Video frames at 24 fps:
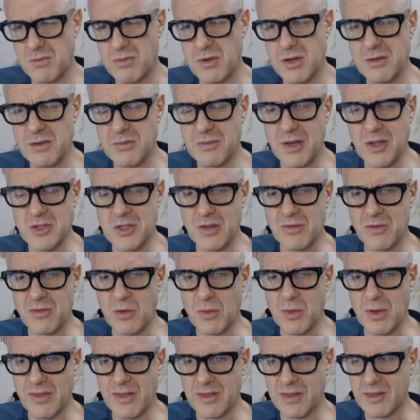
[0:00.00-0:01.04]
pretty much
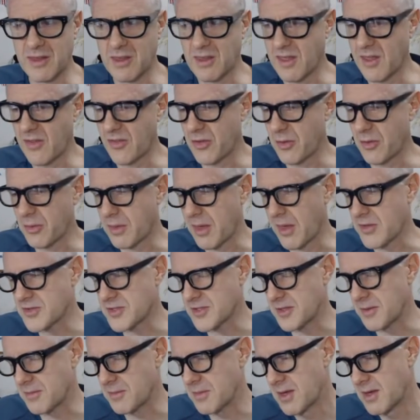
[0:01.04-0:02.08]
everyone that can get them gets
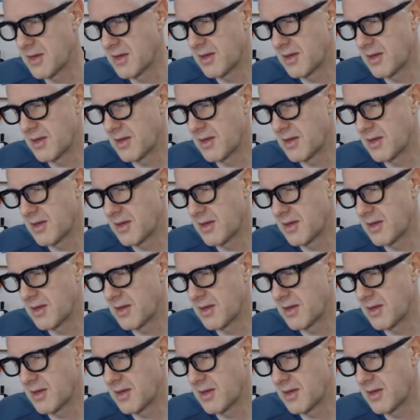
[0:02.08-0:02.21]
them.